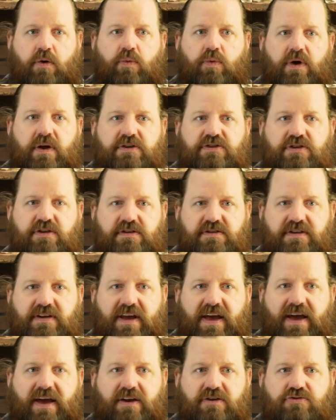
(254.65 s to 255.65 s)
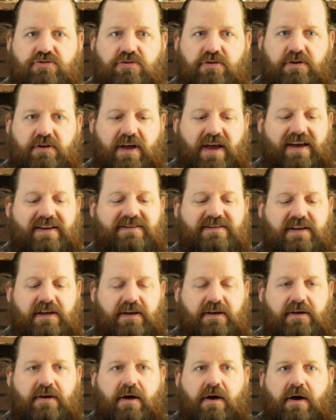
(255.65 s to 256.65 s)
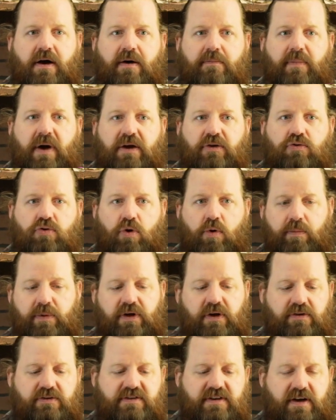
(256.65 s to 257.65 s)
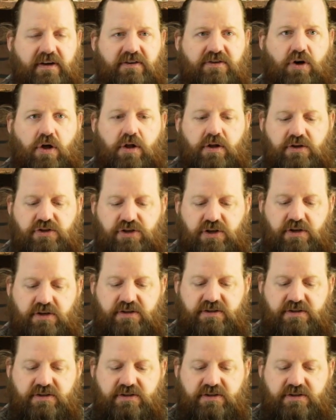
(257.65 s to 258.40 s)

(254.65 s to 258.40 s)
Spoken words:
which is an antimicrobial technology.